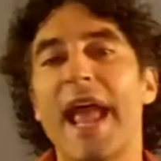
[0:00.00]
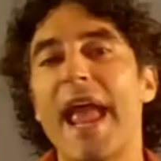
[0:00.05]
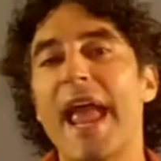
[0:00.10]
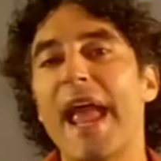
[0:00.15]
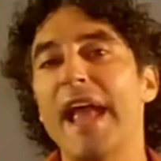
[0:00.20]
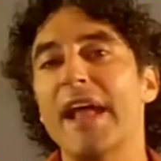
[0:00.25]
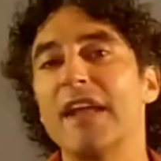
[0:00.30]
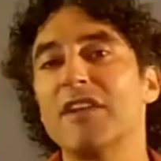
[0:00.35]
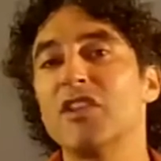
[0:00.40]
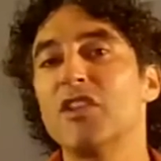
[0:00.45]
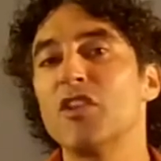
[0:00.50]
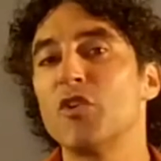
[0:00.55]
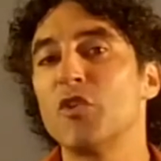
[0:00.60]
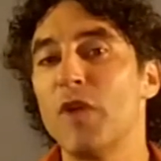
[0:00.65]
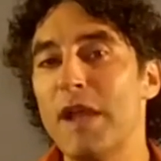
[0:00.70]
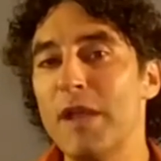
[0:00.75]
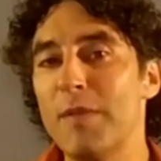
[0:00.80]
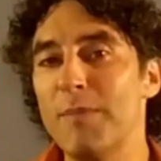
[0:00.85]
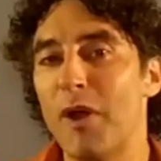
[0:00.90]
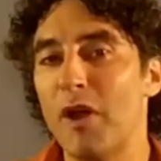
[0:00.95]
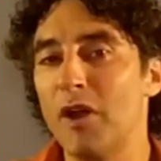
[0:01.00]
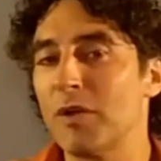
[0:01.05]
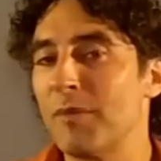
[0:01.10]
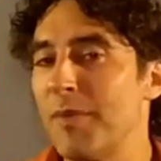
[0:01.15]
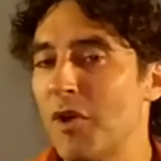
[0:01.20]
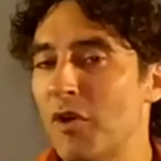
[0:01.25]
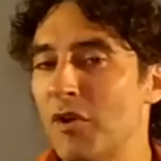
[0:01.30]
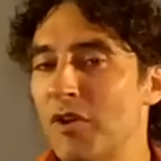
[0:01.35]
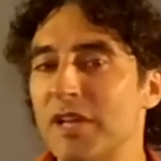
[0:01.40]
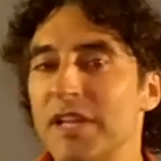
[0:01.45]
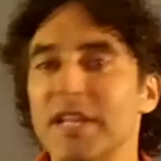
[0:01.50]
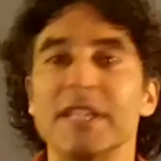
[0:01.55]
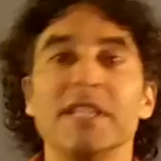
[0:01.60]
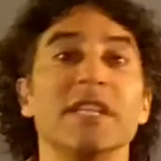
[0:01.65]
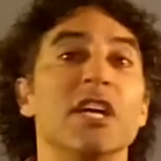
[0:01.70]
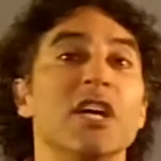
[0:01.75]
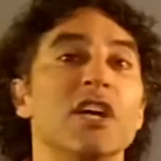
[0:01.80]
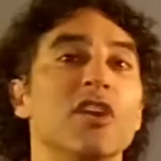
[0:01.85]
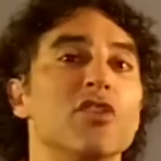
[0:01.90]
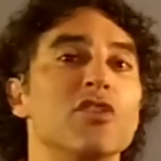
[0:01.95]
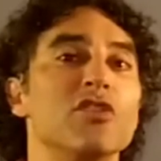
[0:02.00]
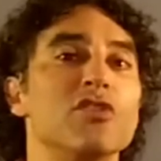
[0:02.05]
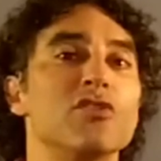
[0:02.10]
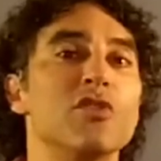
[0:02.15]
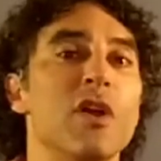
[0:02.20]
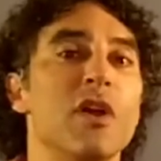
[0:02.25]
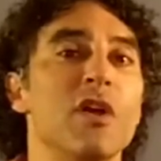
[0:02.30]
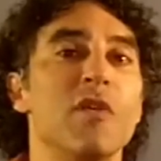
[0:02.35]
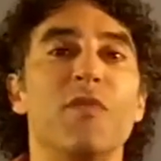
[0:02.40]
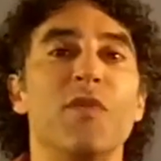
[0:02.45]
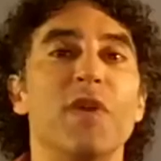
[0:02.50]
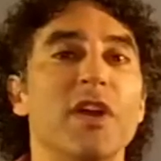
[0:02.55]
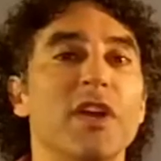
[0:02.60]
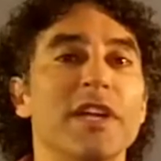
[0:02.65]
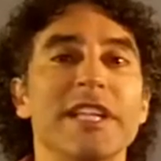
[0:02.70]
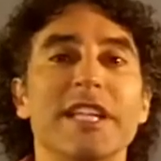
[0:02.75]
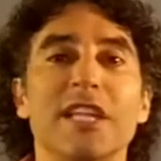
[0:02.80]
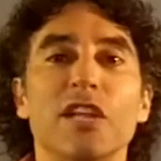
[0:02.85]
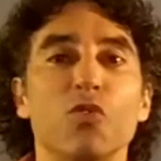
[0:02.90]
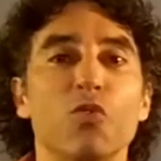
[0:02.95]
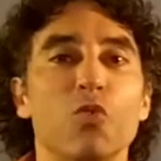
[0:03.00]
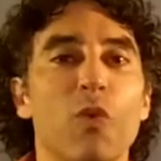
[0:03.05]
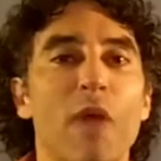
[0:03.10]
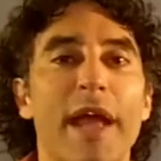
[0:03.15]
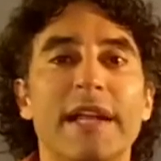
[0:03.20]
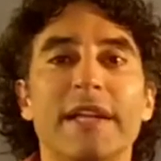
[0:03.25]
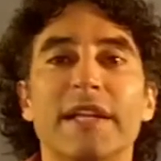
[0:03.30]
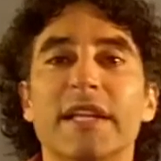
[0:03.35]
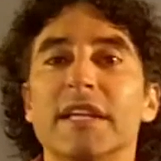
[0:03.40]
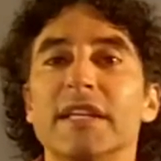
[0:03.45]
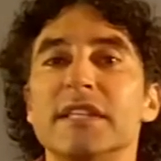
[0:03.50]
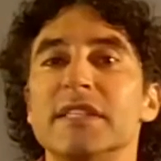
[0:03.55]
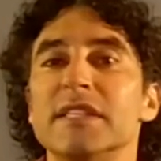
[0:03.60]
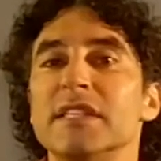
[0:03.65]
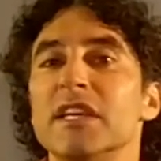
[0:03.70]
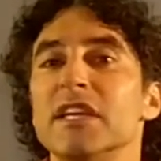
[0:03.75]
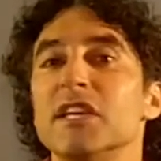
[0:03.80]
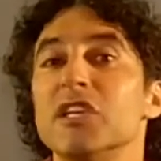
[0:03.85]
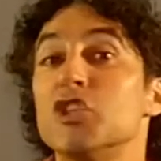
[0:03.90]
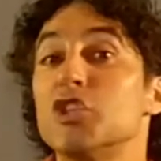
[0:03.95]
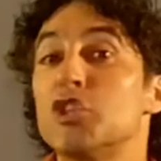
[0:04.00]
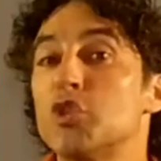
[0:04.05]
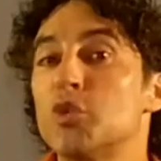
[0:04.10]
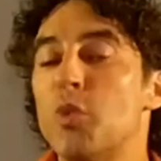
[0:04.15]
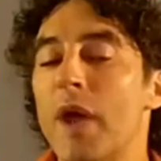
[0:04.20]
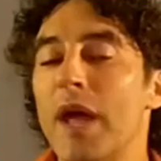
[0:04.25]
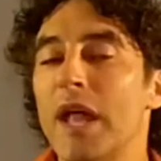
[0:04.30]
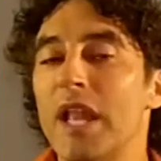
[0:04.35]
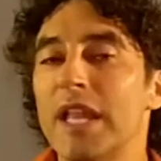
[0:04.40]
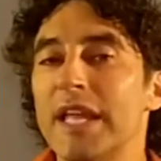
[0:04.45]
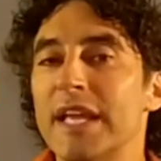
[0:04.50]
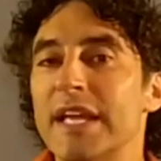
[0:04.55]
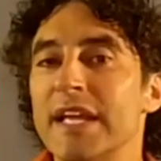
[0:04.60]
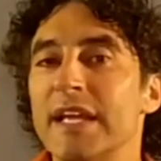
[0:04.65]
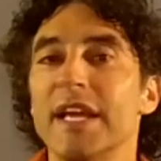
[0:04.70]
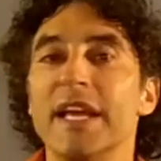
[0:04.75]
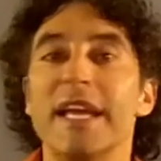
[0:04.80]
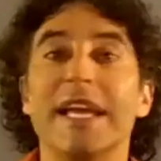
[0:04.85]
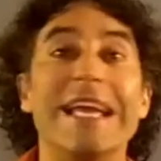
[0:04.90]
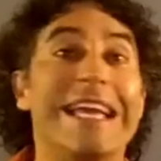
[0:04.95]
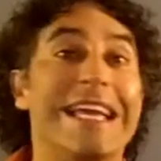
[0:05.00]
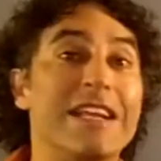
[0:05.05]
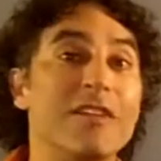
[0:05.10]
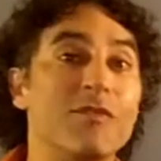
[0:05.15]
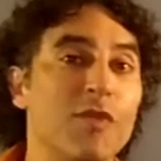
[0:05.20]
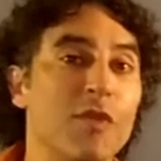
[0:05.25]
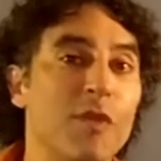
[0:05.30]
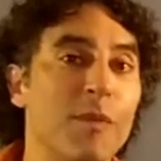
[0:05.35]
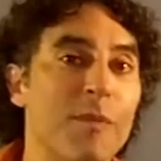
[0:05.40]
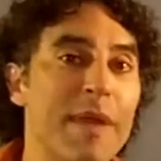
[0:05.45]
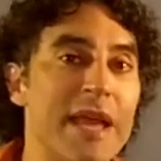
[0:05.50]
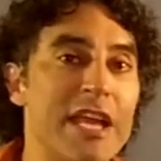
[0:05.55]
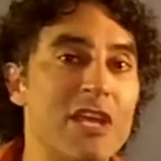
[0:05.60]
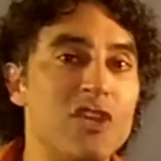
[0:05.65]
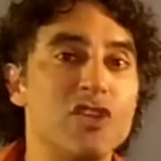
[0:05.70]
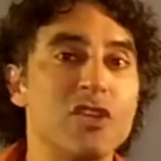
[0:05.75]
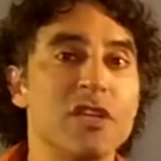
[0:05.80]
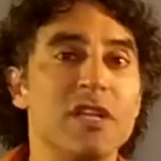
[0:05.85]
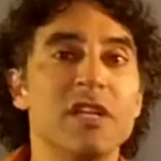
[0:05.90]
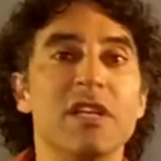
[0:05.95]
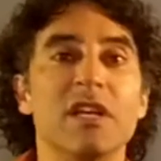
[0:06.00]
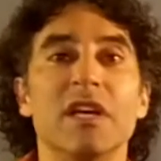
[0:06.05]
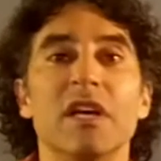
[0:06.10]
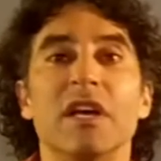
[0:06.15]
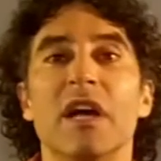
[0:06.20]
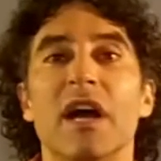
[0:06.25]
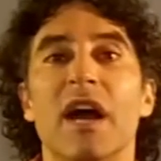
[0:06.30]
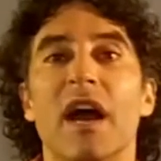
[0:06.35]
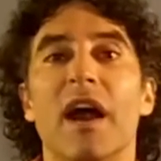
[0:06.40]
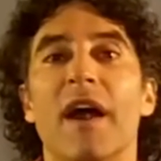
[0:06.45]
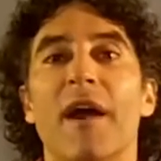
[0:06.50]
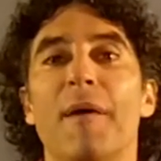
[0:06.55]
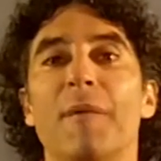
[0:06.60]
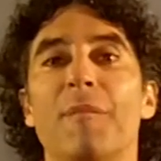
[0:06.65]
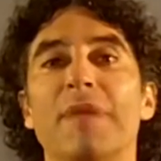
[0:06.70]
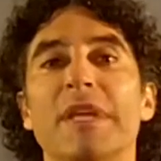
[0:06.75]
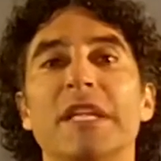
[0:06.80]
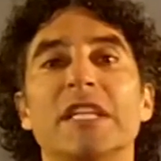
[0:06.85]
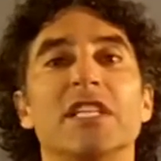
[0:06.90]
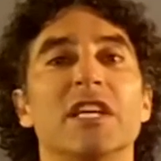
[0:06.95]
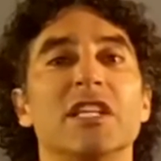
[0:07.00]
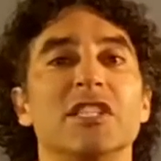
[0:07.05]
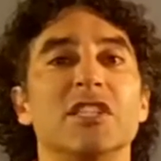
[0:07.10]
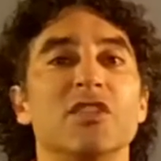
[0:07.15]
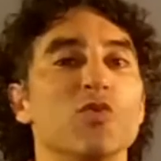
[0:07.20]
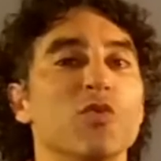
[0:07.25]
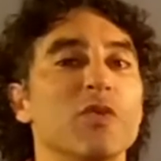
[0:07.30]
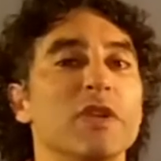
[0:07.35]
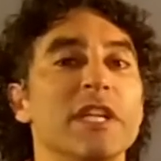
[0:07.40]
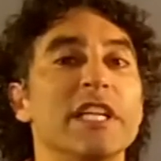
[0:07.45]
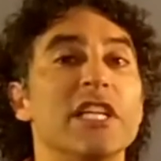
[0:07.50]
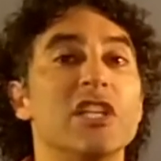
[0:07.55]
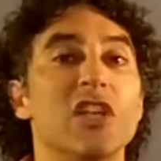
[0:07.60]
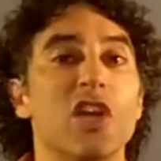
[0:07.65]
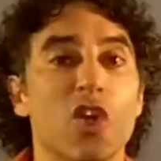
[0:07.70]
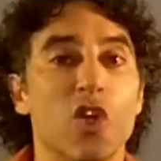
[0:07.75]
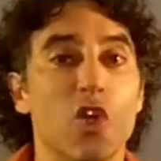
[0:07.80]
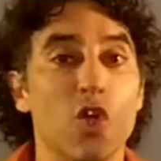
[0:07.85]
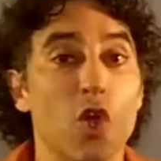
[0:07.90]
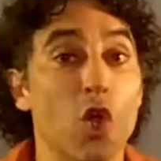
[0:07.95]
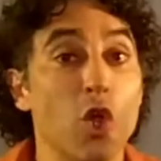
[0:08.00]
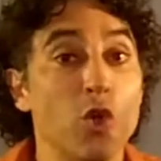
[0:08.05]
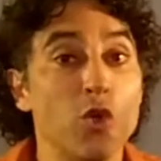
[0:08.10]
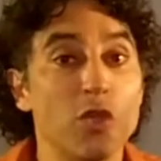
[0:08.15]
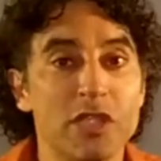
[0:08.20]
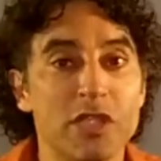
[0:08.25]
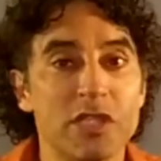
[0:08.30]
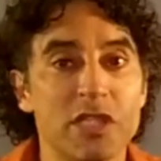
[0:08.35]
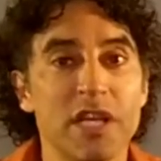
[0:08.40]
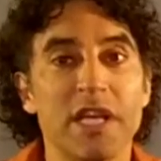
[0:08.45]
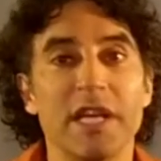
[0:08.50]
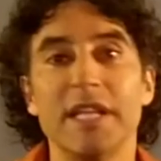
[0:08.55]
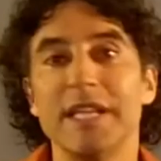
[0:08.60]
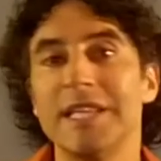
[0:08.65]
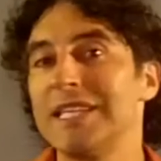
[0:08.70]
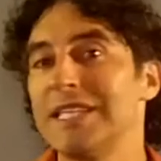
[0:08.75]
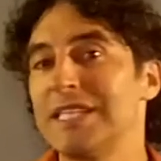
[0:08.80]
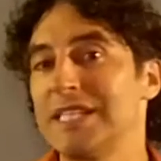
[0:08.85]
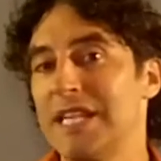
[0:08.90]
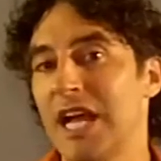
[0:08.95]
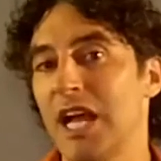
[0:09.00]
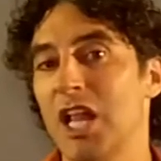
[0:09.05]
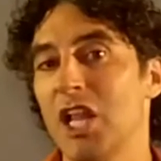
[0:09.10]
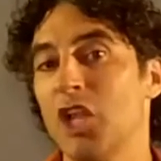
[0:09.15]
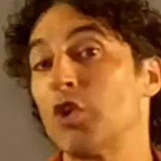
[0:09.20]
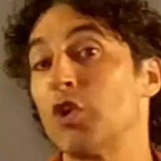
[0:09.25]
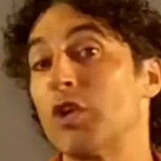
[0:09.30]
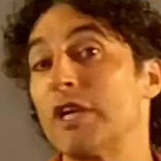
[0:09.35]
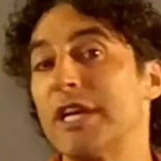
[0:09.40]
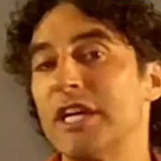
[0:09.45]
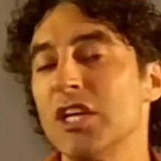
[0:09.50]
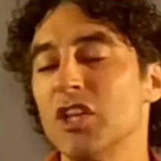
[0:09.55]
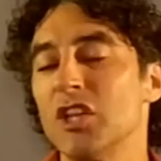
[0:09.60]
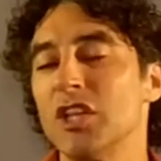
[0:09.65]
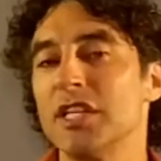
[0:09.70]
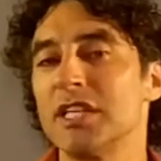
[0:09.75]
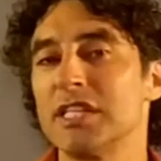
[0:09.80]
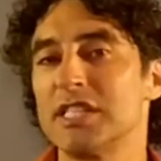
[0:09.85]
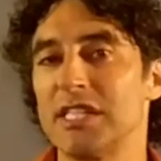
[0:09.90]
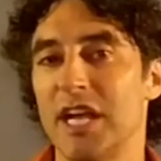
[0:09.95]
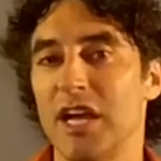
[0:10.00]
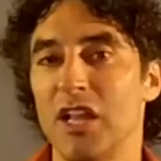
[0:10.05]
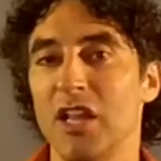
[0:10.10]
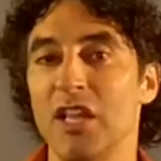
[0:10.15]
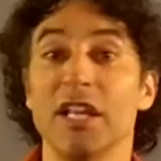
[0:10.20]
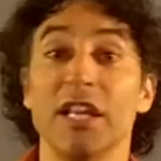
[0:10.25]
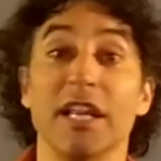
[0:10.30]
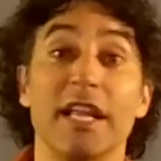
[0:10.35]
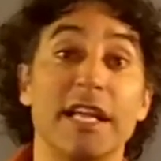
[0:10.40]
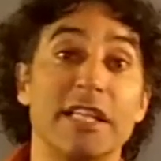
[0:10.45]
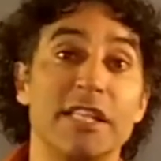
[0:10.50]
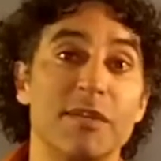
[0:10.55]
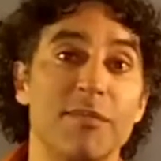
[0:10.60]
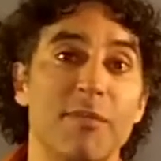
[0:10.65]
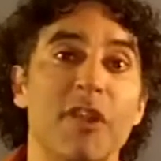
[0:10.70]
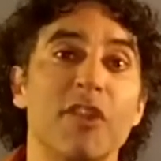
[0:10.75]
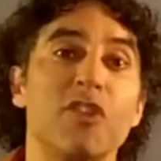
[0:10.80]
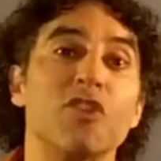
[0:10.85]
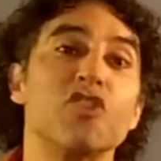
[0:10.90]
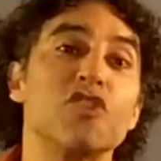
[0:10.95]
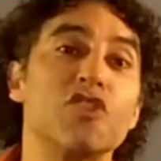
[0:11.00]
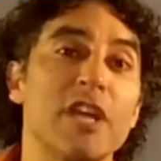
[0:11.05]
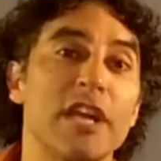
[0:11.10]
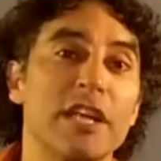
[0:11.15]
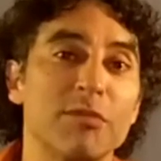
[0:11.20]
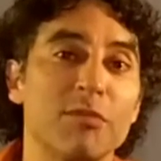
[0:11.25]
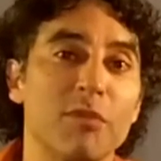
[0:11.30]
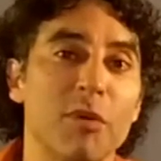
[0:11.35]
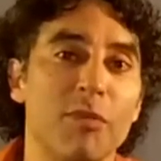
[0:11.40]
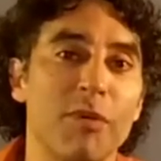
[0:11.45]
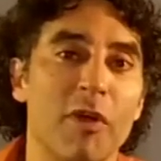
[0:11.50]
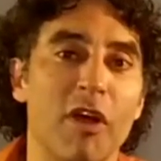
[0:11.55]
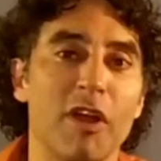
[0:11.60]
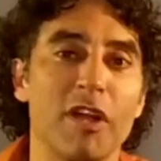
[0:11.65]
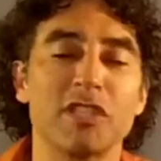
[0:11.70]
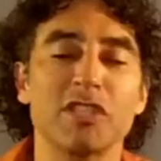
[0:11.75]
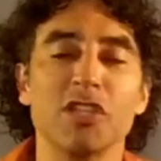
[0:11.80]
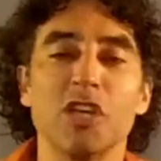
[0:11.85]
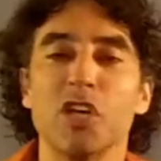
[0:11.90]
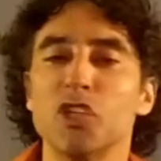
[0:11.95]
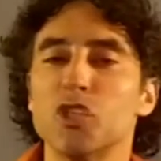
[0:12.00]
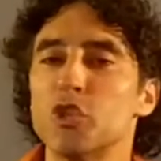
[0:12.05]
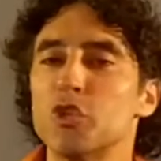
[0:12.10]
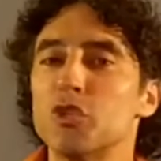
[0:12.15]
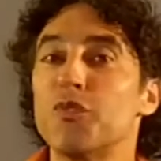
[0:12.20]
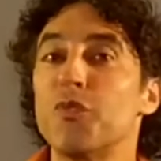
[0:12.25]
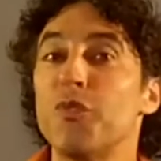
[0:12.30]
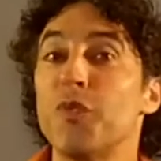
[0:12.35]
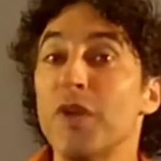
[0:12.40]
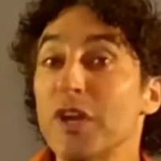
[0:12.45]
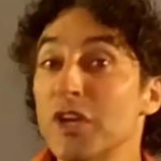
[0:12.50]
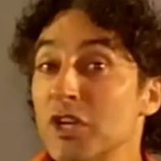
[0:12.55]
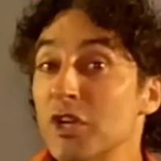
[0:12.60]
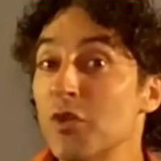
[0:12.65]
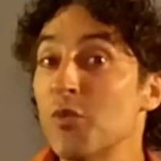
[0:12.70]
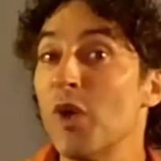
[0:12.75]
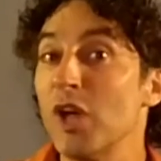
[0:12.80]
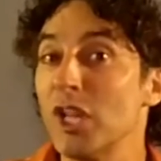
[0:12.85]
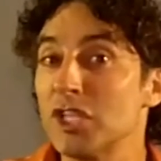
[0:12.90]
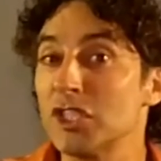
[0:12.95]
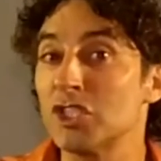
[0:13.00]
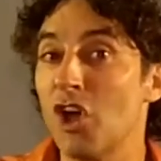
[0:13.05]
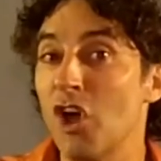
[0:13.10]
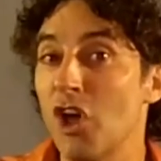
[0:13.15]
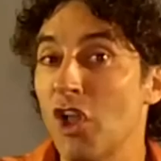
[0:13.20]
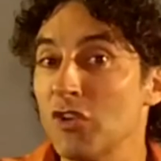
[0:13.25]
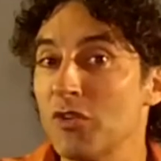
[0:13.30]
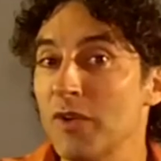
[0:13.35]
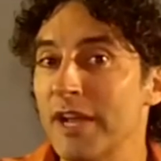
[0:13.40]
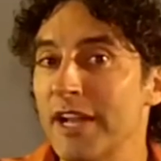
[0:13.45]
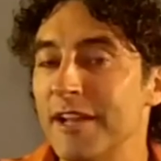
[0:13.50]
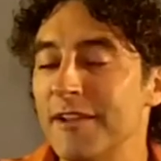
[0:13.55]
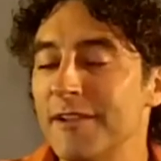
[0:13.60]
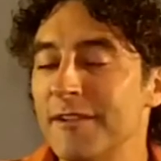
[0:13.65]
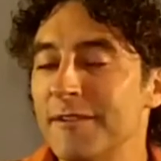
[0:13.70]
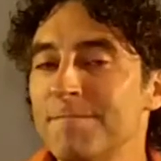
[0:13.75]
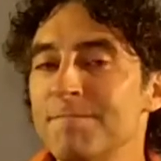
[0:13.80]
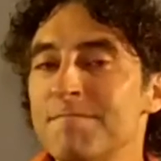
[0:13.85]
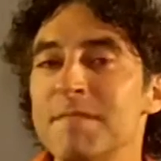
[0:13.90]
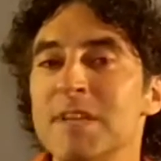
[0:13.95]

And the great part about it is there's very little redness, swelling, inflammation. It doesn't really necrose the cell or kill the cell like some other injectable products. So it's very well tolerated.